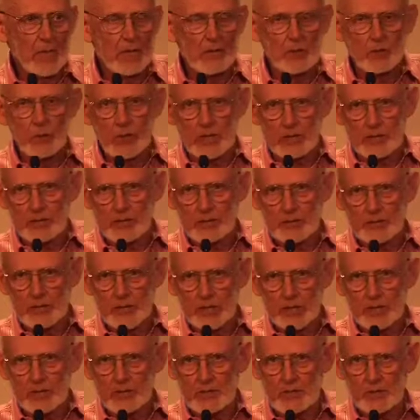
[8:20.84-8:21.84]
And one of the
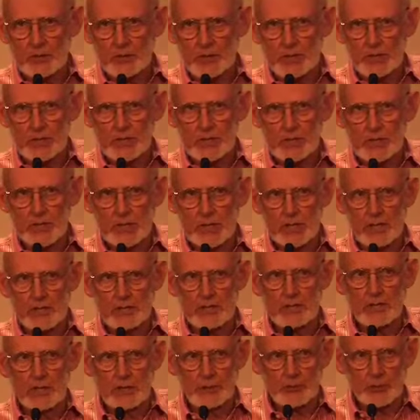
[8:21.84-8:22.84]
things which
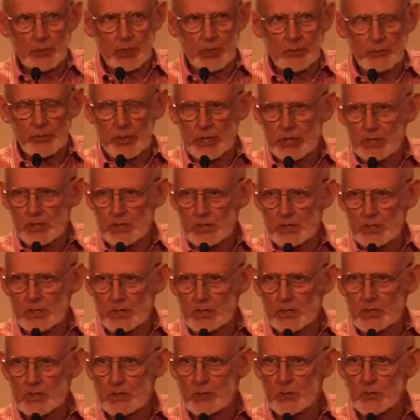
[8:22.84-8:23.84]
has not been mentioned
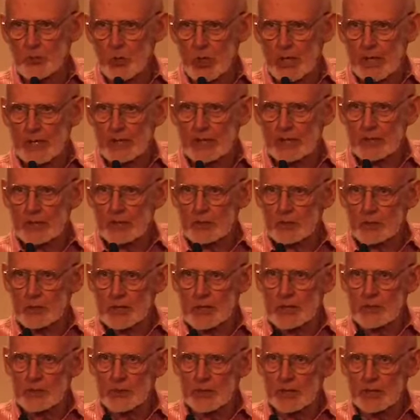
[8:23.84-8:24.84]
is the way in
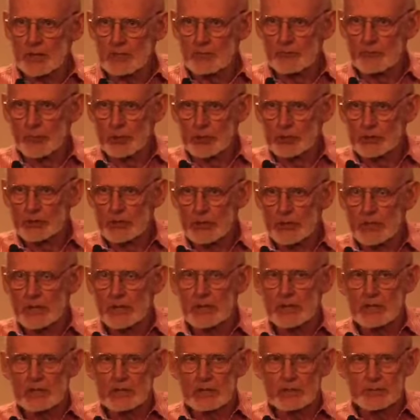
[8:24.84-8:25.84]
which we have built an
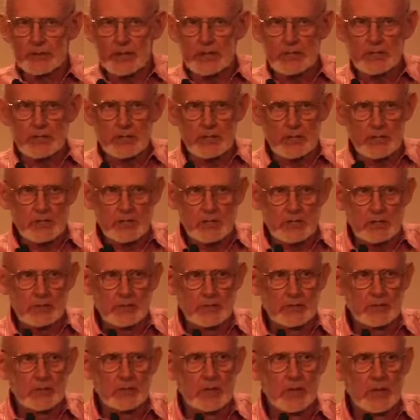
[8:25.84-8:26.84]
economic
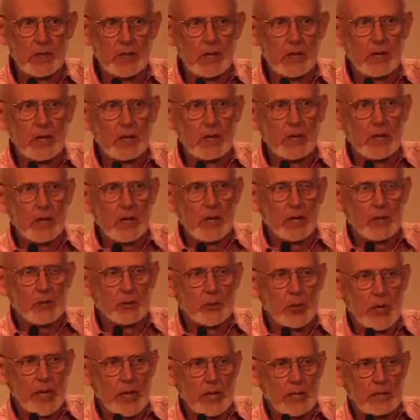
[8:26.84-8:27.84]
system
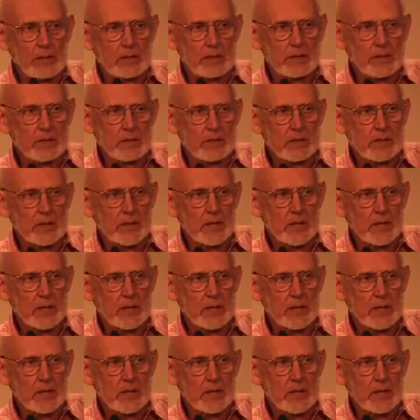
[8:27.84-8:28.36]
around